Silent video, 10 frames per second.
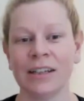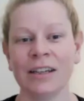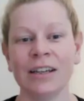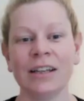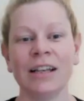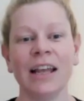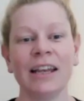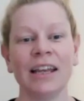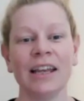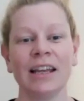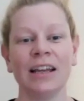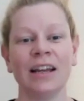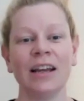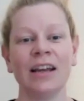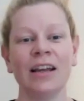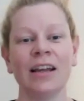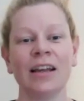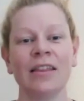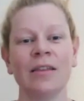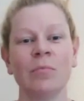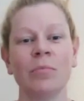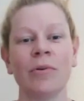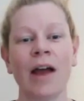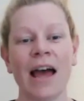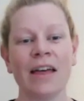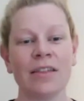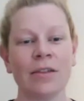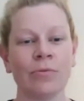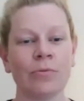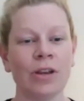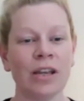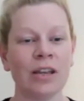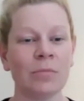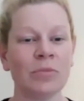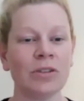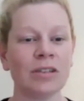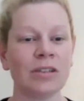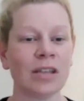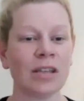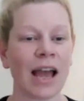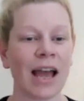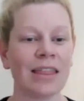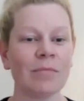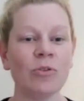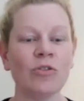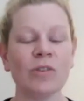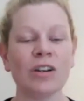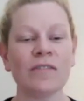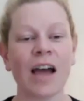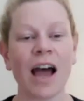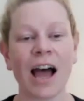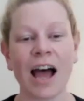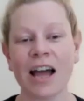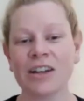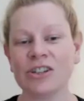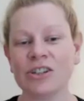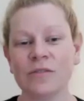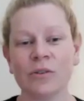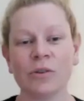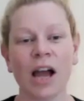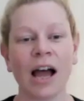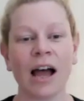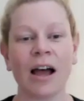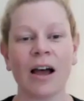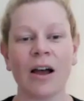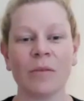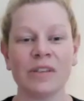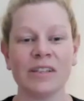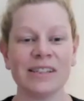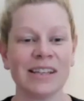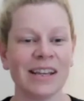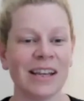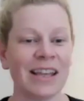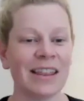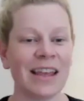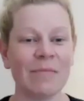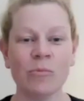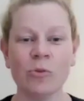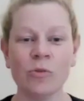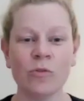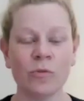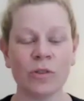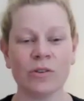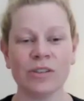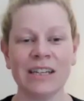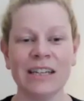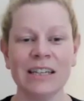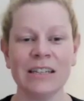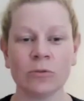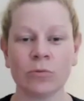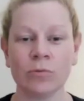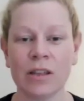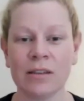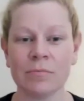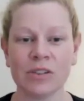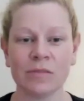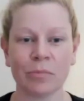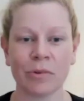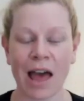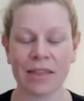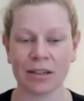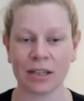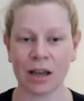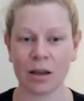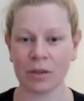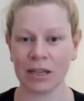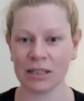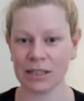And letting the breath, the ribs, and the movement of the heart just feel calm as they move with those easeful rhythms of breath and heartbeat.